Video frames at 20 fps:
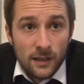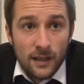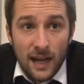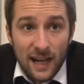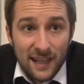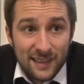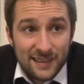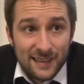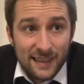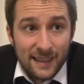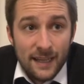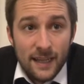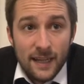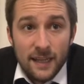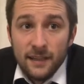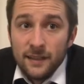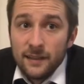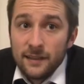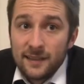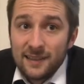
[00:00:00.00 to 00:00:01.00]

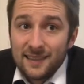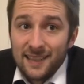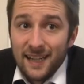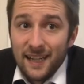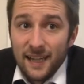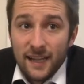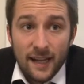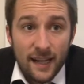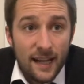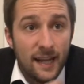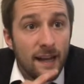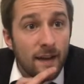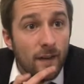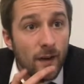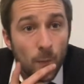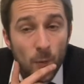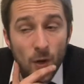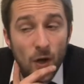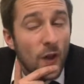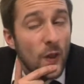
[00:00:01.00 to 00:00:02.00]
Actually, seeing and
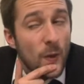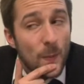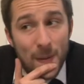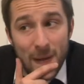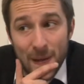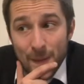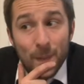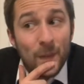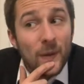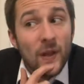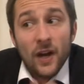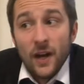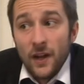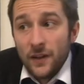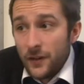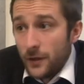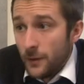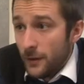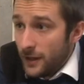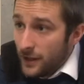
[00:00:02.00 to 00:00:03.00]
hearing what other people are
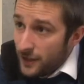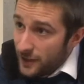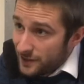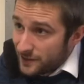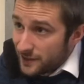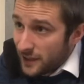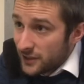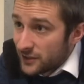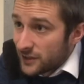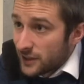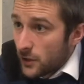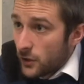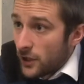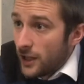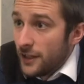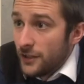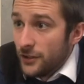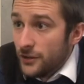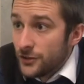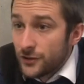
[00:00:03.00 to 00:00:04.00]
doing is actually
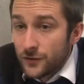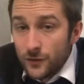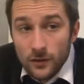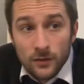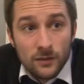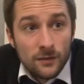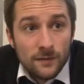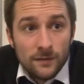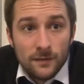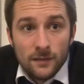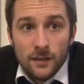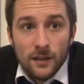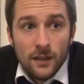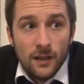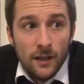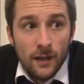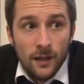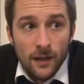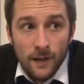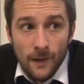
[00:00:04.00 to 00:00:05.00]
quite useful.
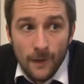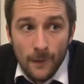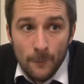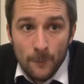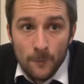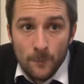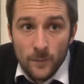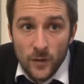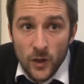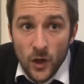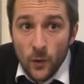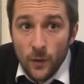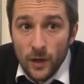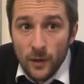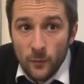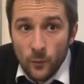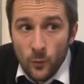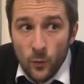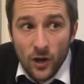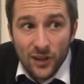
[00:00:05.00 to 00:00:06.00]

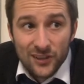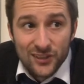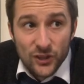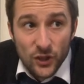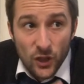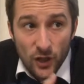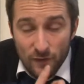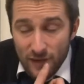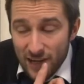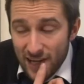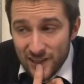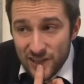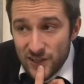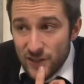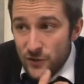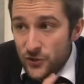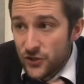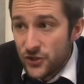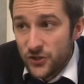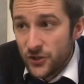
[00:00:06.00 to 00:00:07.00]
Knowing what sort of
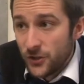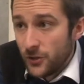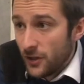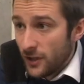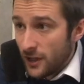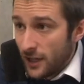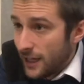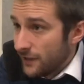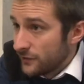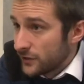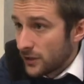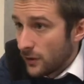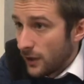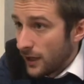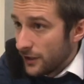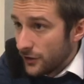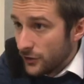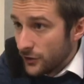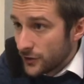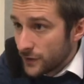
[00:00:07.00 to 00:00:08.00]
attitude students have is
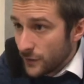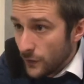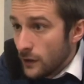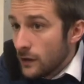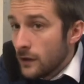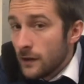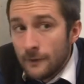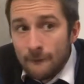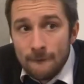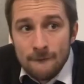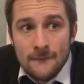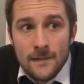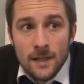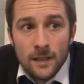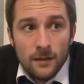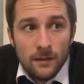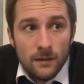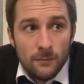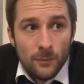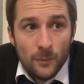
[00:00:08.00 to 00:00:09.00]
quite useful,
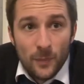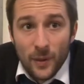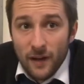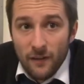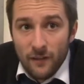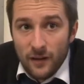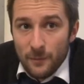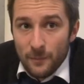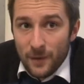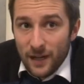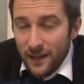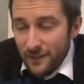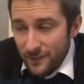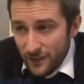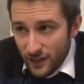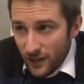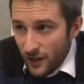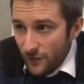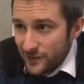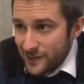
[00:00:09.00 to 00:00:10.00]
bearing in
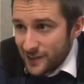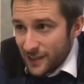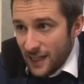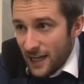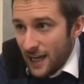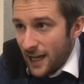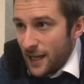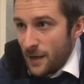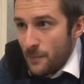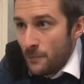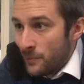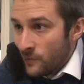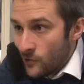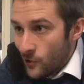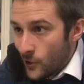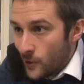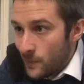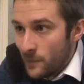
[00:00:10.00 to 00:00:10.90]
mind that obviously I employ